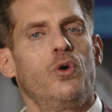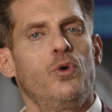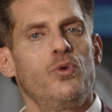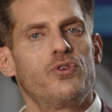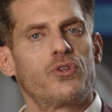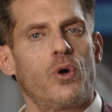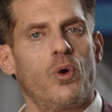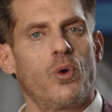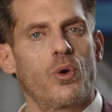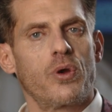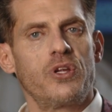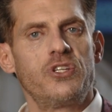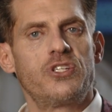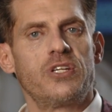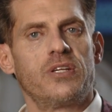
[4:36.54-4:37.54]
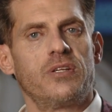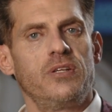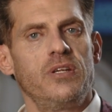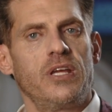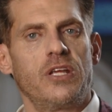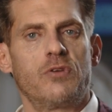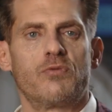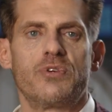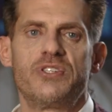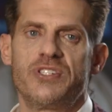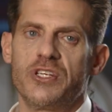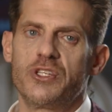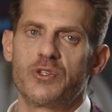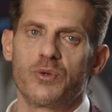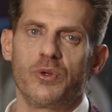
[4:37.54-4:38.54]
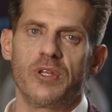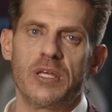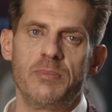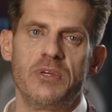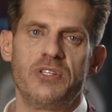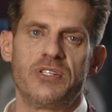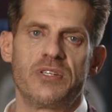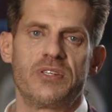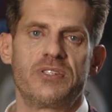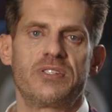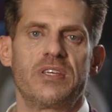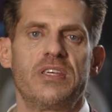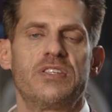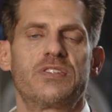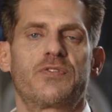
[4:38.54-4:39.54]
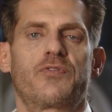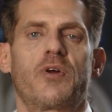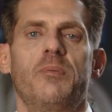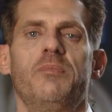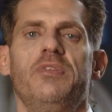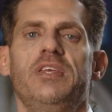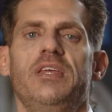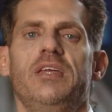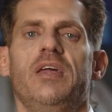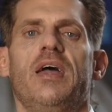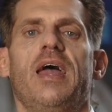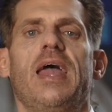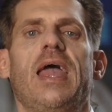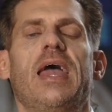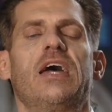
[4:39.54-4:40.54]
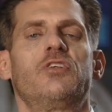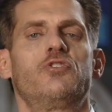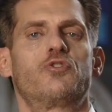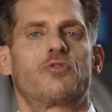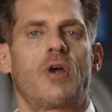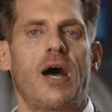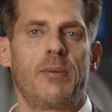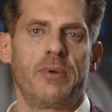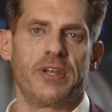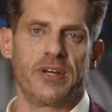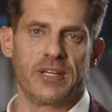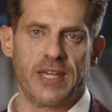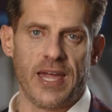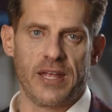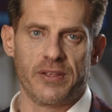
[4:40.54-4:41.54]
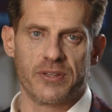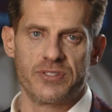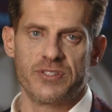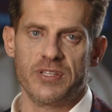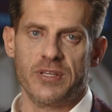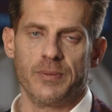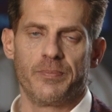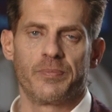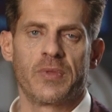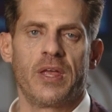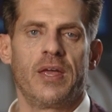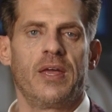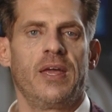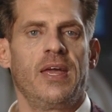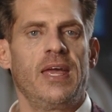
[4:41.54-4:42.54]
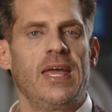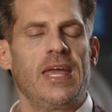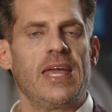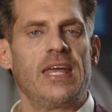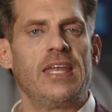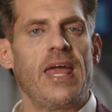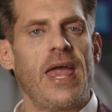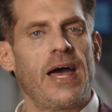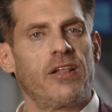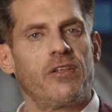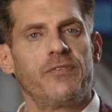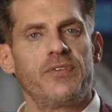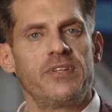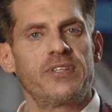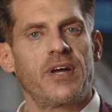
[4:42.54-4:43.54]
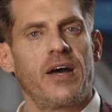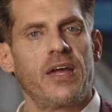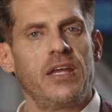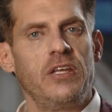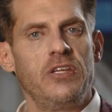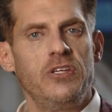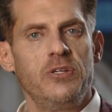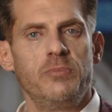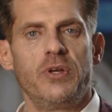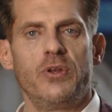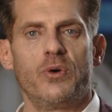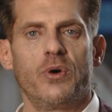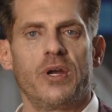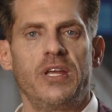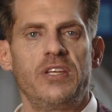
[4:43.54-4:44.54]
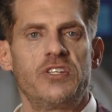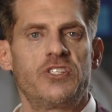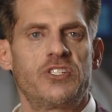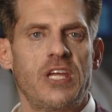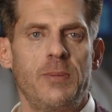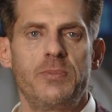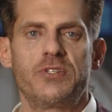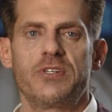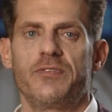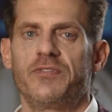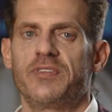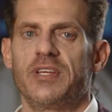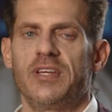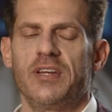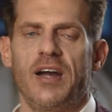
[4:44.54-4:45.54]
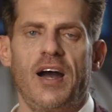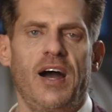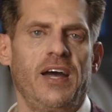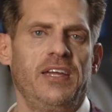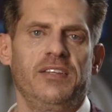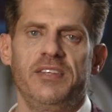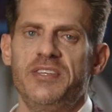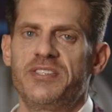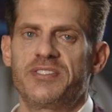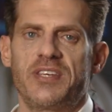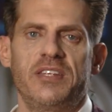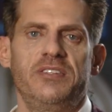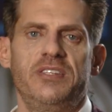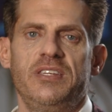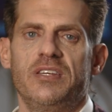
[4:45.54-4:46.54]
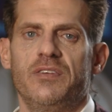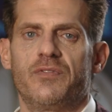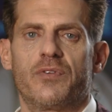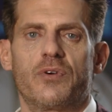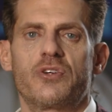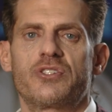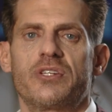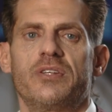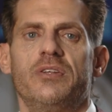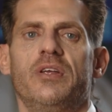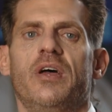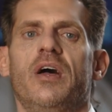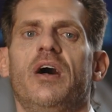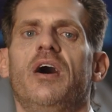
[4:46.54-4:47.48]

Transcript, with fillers: whose origin in residual images is from the Andromeda Galaxy, an elephantine humanoid shapeshifting, highly sentient version